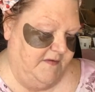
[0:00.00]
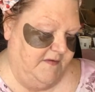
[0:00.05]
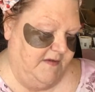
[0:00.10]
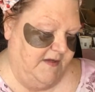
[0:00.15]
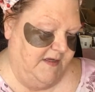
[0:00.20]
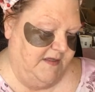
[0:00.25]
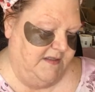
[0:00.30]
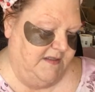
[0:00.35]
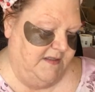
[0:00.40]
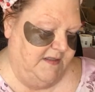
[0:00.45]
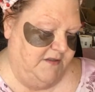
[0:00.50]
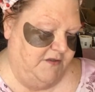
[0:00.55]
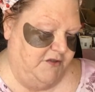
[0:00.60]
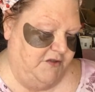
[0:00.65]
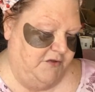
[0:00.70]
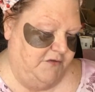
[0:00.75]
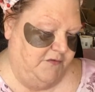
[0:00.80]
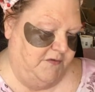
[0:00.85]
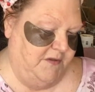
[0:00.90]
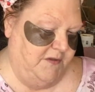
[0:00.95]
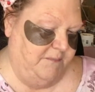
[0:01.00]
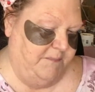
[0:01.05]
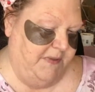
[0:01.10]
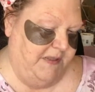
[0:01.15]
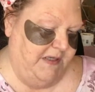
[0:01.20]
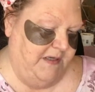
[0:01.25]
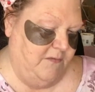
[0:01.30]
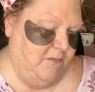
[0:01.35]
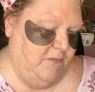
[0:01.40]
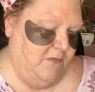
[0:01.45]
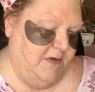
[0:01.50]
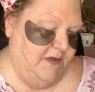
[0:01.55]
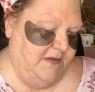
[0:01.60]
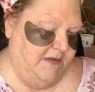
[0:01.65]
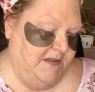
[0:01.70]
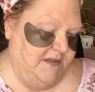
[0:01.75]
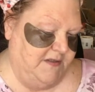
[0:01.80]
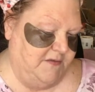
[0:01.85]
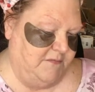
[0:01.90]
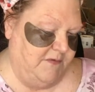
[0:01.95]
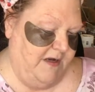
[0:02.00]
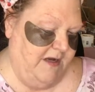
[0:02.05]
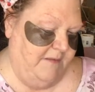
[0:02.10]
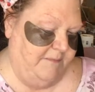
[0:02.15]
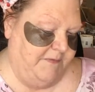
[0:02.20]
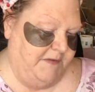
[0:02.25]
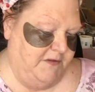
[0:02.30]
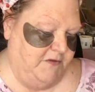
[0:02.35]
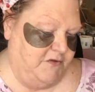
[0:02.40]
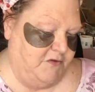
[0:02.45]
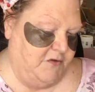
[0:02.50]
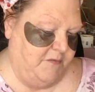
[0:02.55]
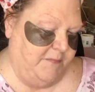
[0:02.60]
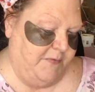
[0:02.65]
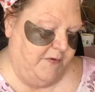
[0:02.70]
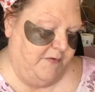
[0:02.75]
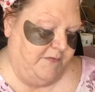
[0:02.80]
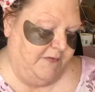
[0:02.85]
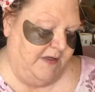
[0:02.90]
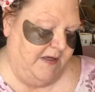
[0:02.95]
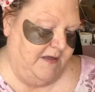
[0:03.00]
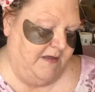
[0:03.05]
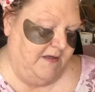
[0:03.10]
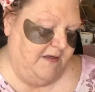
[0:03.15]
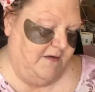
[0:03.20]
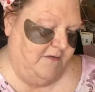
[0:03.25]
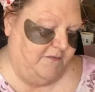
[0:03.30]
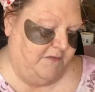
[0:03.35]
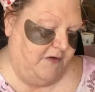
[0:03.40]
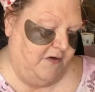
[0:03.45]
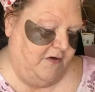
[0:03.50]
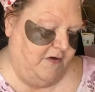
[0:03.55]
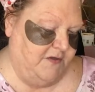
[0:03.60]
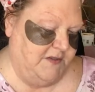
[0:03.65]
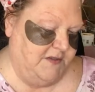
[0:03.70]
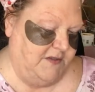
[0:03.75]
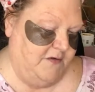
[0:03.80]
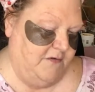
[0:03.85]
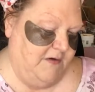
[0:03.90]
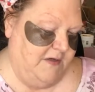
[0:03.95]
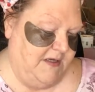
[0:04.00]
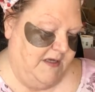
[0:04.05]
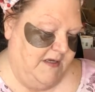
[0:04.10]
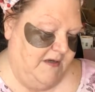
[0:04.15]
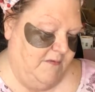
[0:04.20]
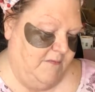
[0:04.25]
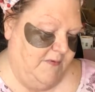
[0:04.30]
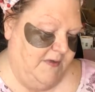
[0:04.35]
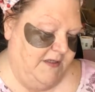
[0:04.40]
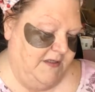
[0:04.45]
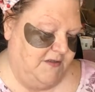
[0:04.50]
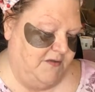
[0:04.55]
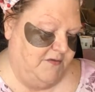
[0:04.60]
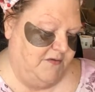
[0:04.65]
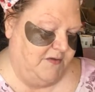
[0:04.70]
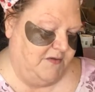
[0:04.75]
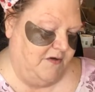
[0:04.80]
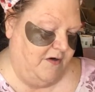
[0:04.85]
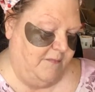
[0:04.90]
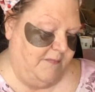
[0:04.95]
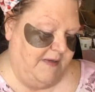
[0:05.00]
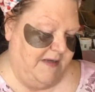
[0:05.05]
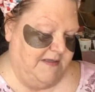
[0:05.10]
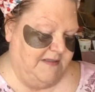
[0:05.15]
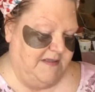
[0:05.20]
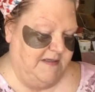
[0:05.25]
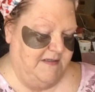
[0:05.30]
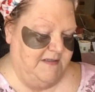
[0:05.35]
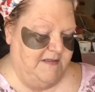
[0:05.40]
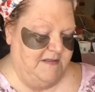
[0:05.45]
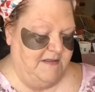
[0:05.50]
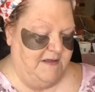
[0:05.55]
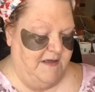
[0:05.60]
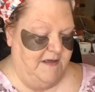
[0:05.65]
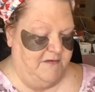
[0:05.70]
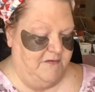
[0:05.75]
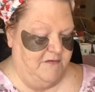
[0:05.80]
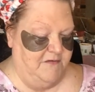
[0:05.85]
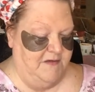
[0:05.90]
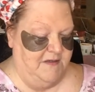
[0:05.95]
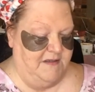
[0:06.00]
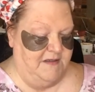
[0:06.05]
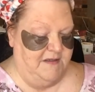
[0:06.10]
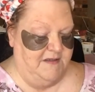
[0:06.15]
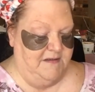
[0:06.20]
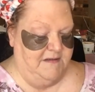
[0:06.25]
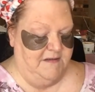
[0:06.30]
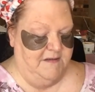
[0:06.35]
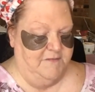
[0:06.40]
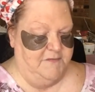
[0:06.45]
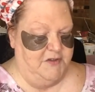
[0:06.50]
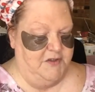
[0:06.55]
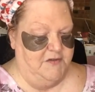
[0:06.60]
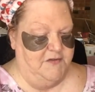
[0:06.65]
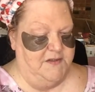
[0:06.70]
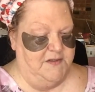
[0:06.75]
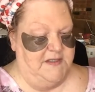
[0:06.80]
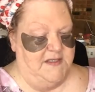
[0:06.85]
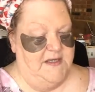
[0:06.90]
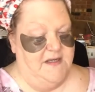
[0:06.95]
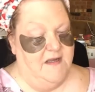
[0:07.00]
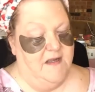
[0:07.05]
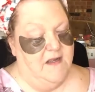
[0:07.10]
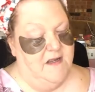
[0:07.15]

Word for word: I sent you. The pink one that's wrapped is your birthday gift. Also, I can't wait to start masking together again. Love, Chelsie.